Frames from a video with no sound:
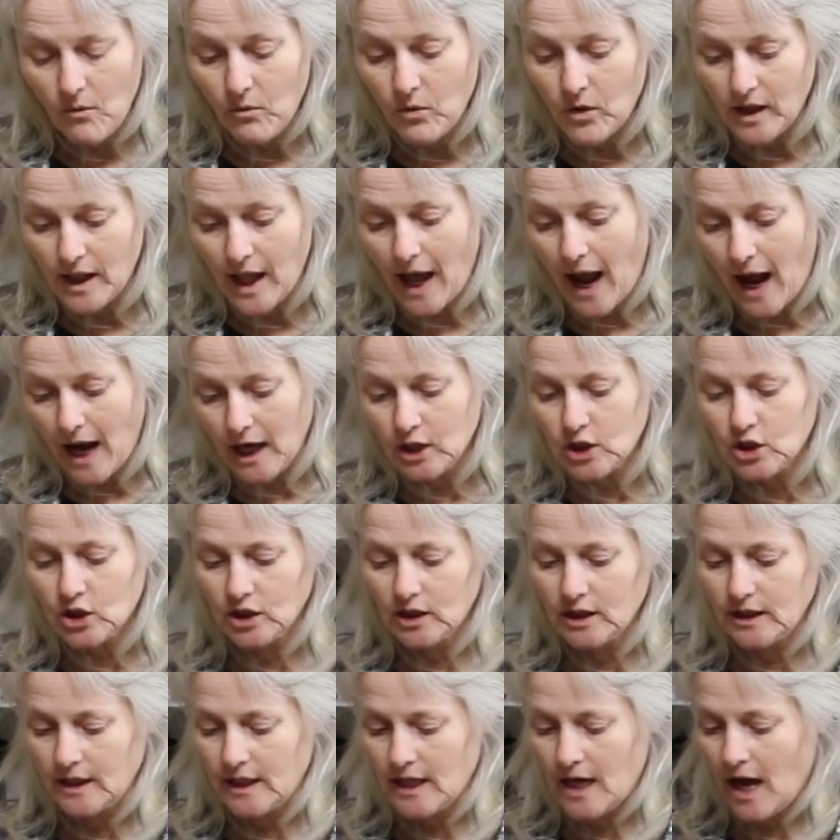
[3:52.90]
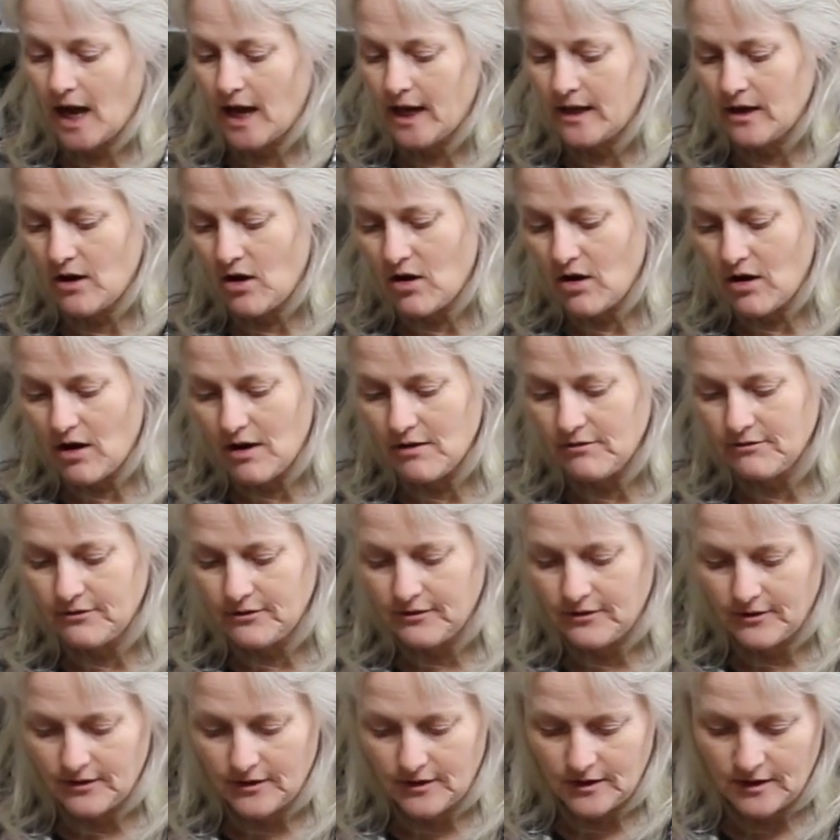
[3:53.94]
will actually cut
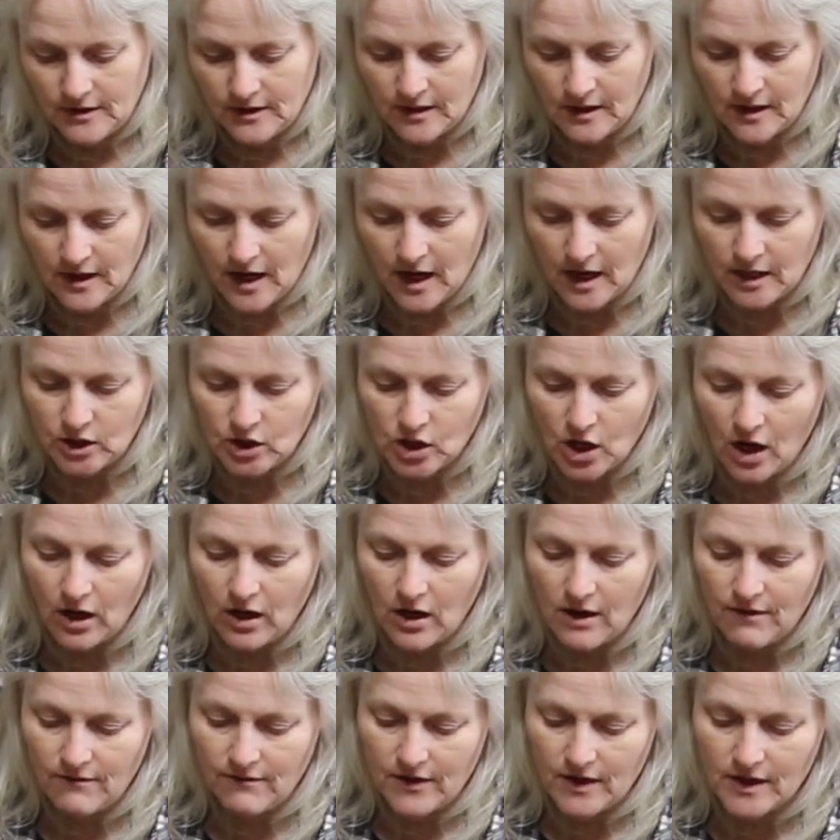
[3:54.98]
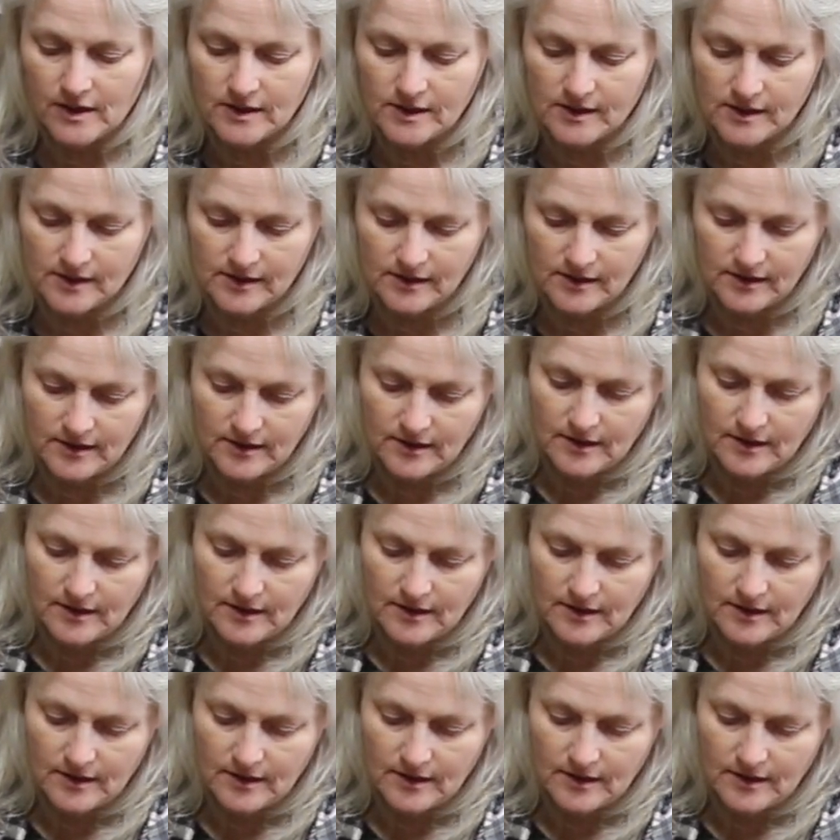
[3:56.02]
off a chunk of this.